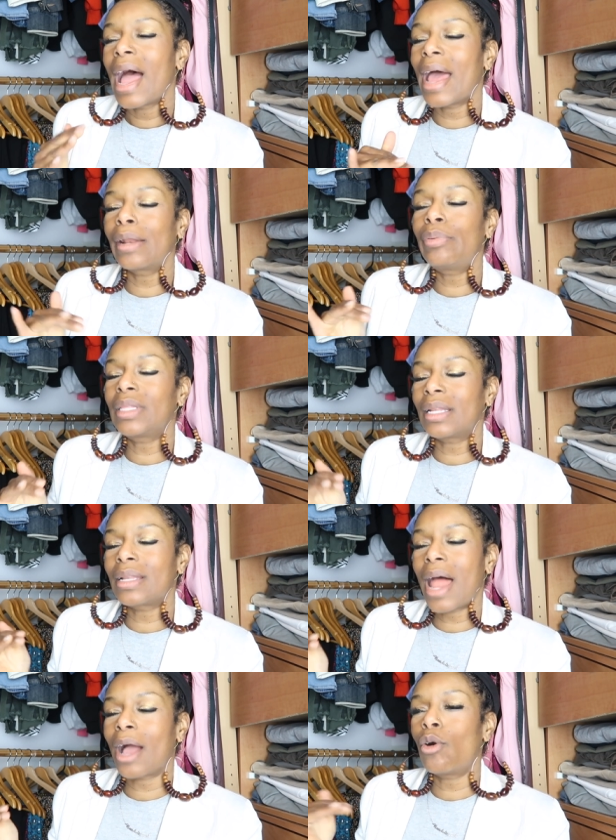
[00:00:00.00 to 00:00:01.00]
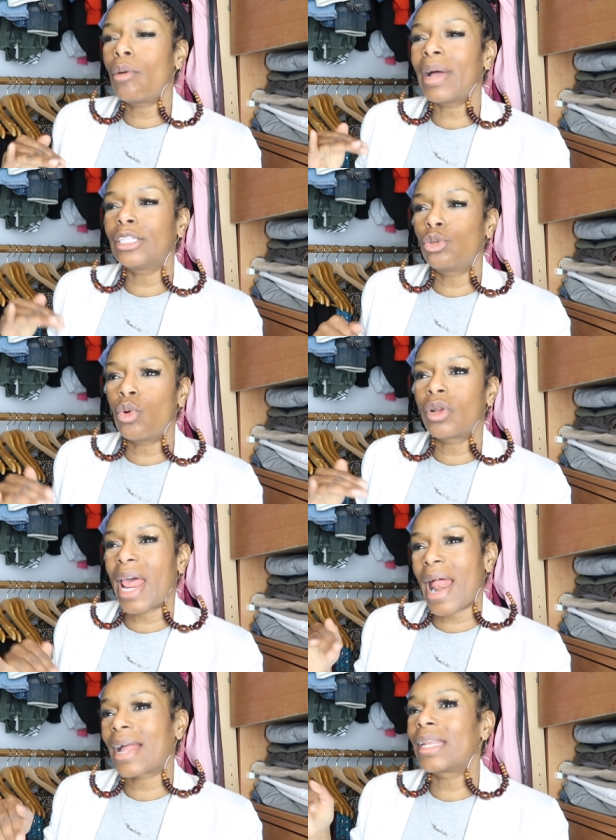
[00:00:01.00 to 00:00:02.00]
I didn't put the lock on my door
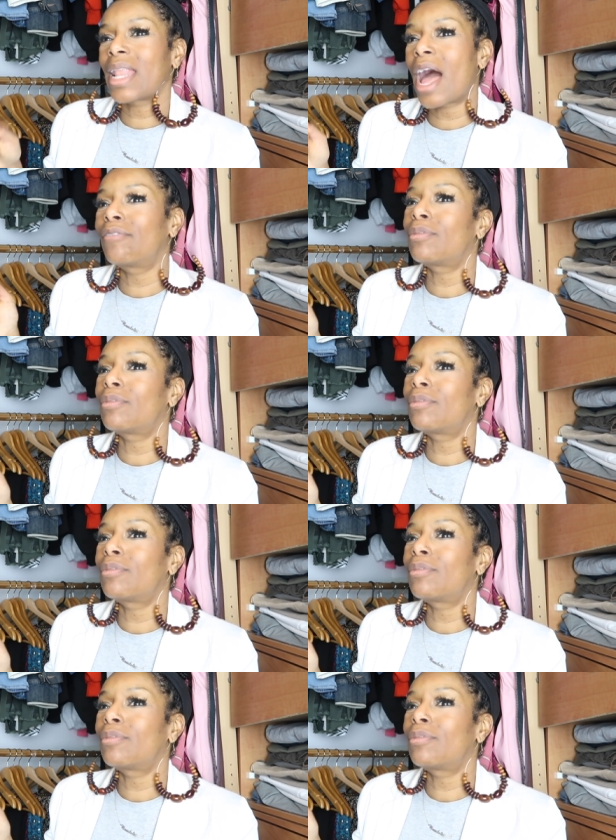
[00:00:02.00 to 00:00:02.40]
that I could lock